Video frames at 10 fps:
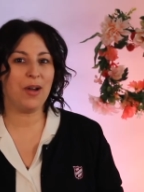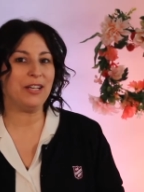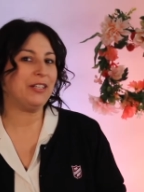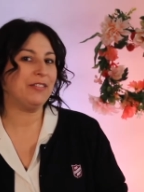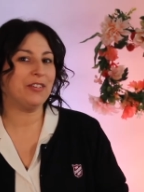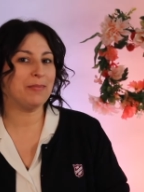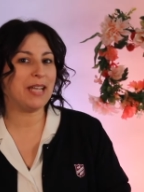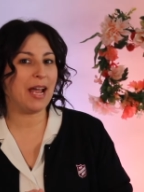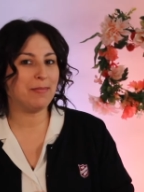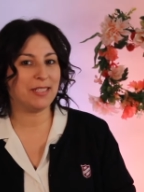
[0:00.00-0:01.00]
wondered from
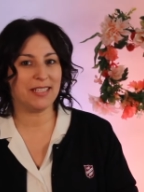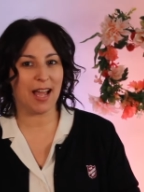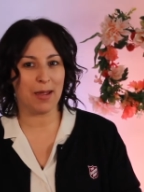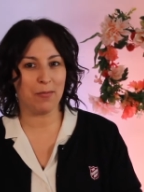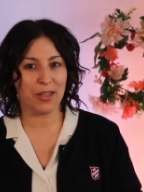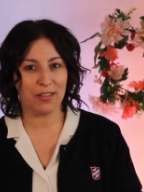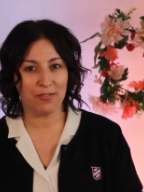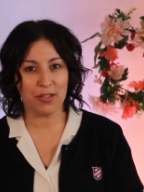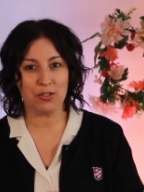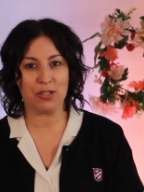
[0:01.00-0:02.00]
time to time what the
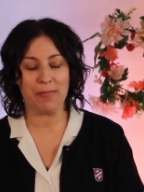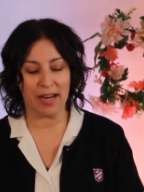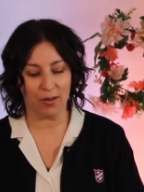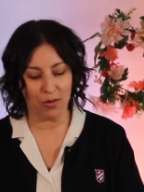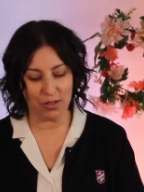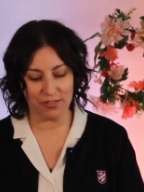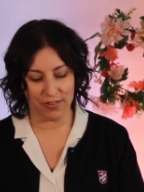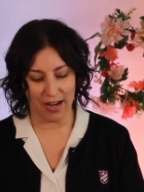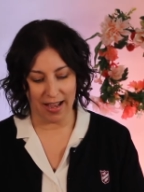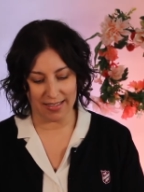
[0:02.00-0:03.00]
future might hold
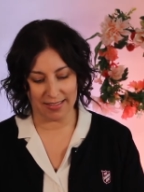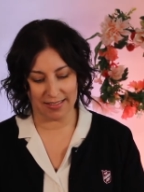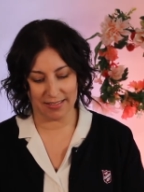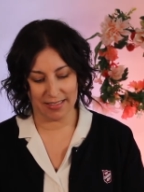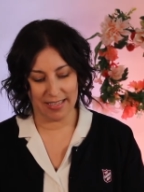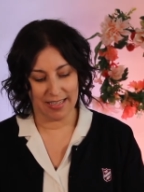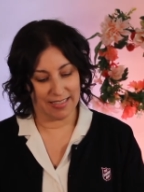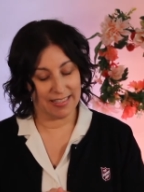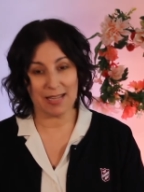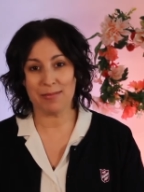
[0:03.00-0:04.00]
for us.
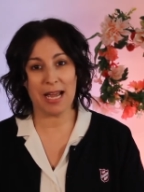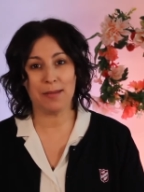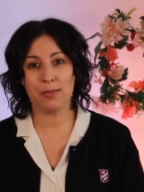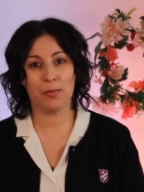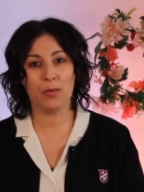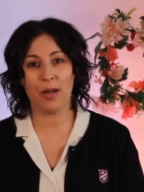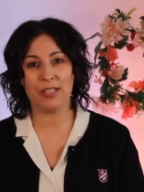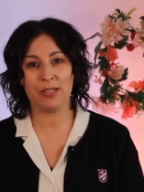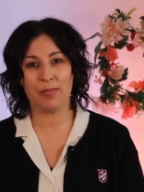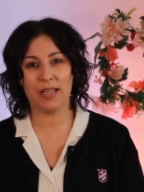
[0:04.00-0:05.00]
Sometimes we
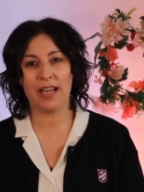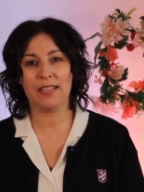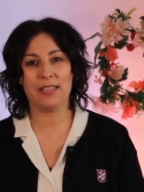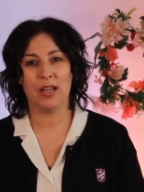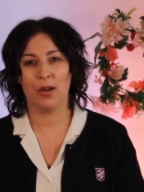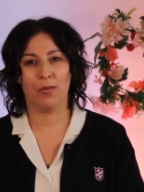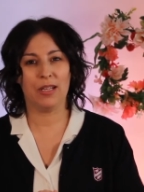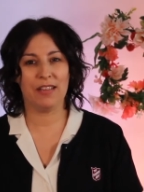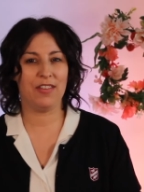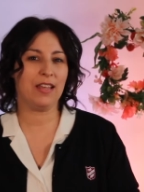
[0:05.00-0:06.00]
wonder because we're
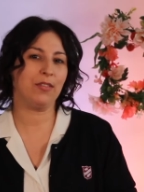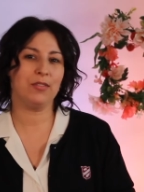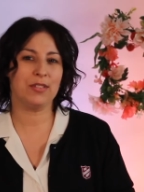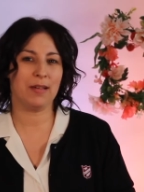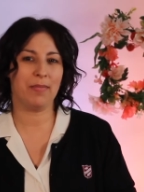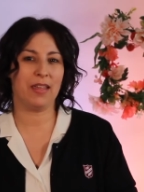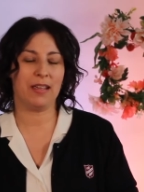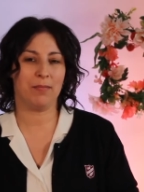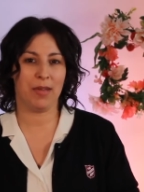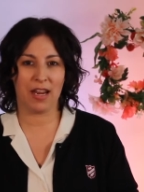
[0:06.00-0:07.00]
living through
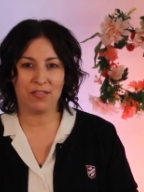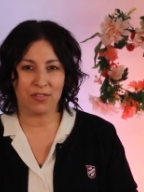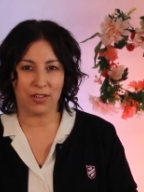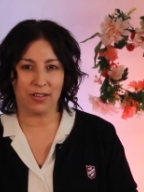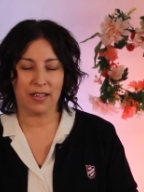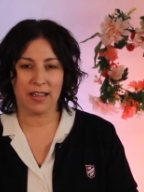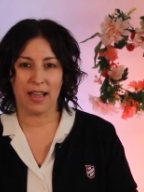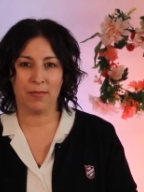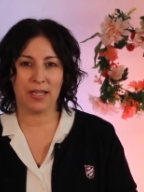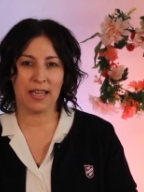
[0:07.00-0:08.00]
something painful
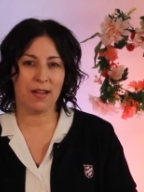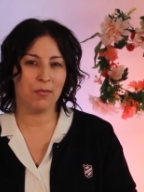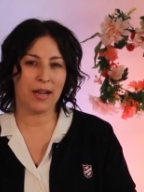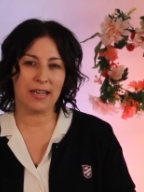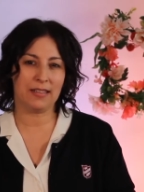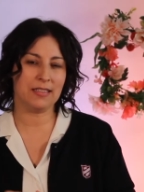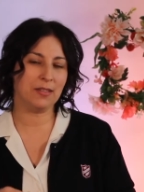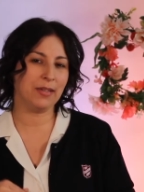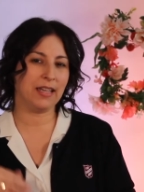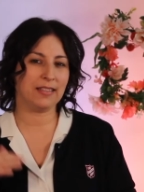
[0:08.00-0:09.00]
and we can't wait
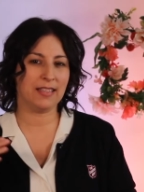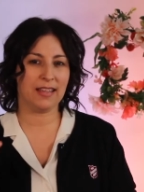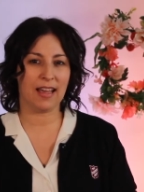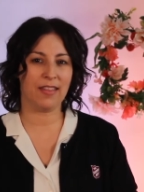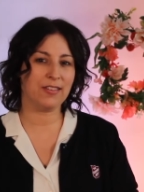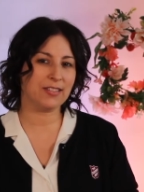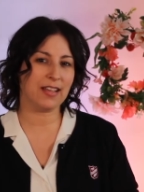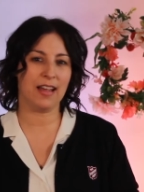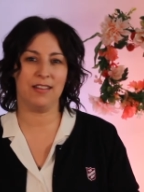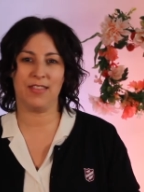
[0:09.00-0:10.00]
until we get to the other
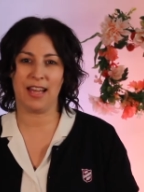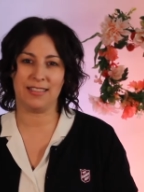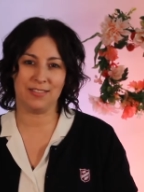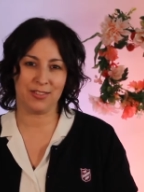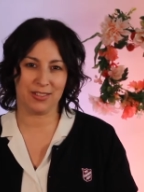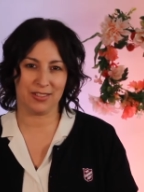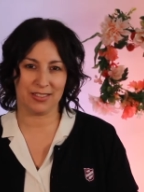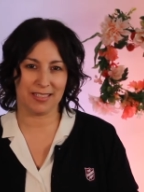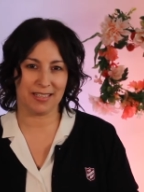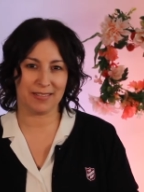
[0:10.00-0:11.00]
side of that
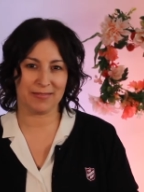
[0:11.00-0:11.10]
difficulty.